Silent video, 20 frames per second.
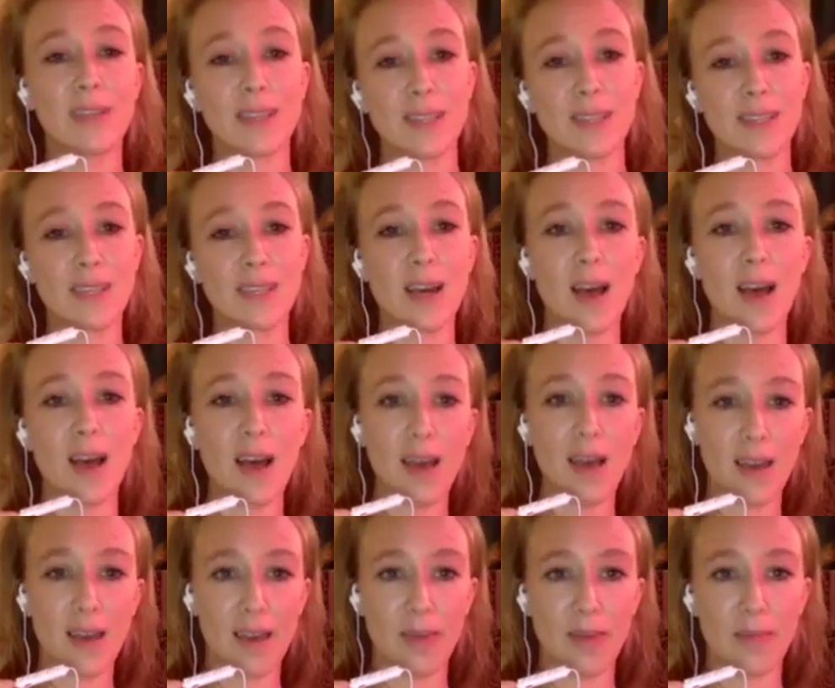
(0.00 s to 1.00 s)
this
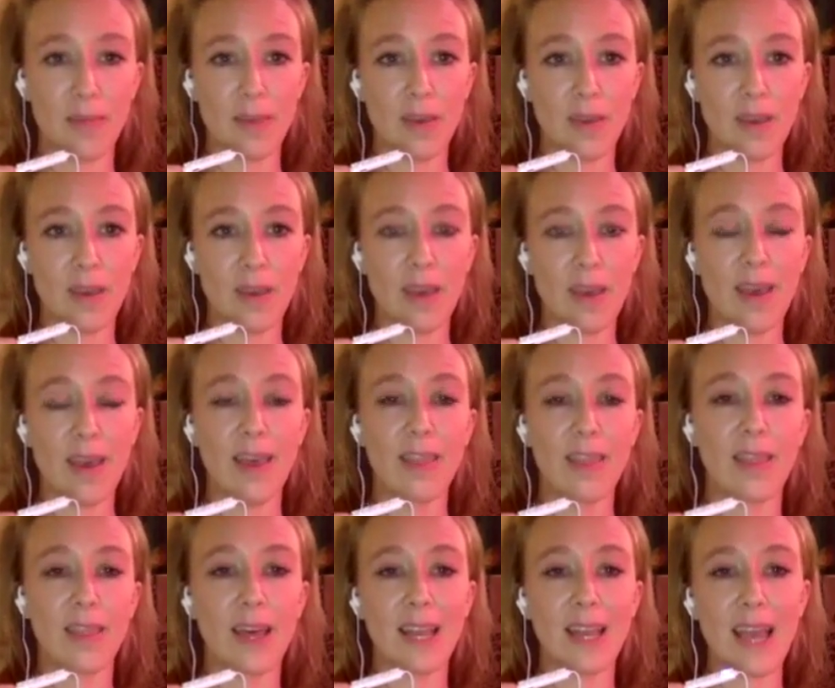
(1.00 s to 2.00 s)
time
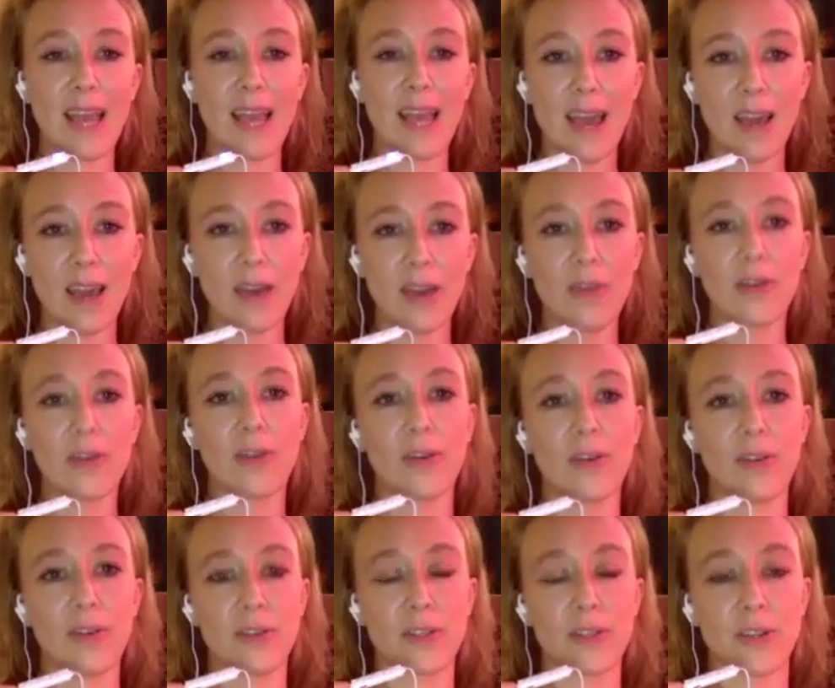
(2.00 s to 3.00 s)
that
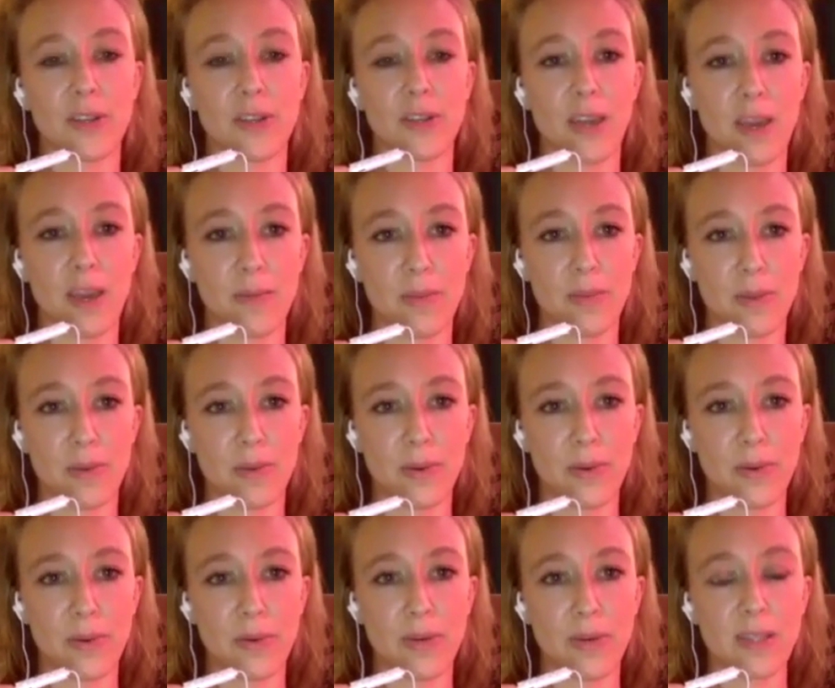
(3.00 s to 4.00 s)
agriculture came
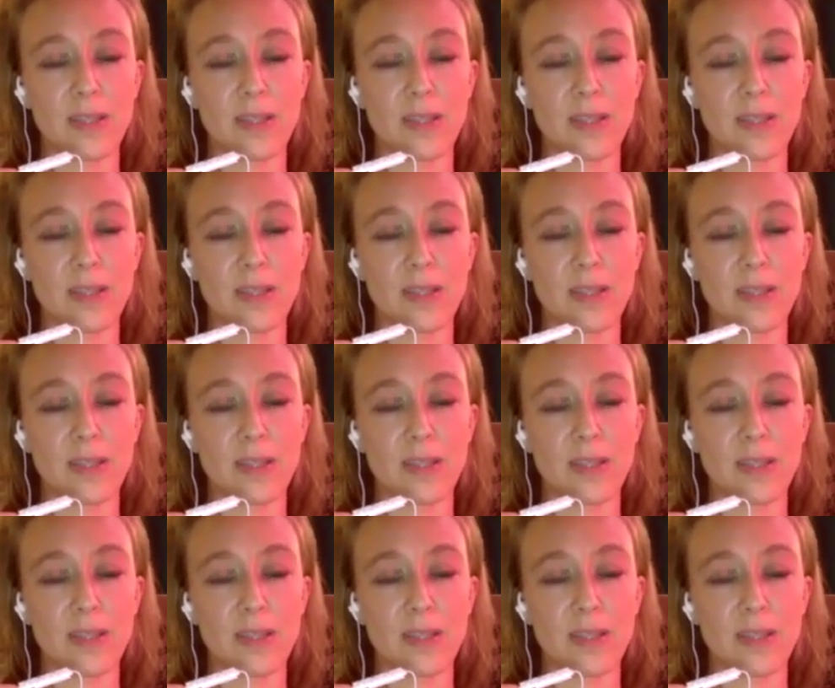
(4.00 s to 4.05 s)
through.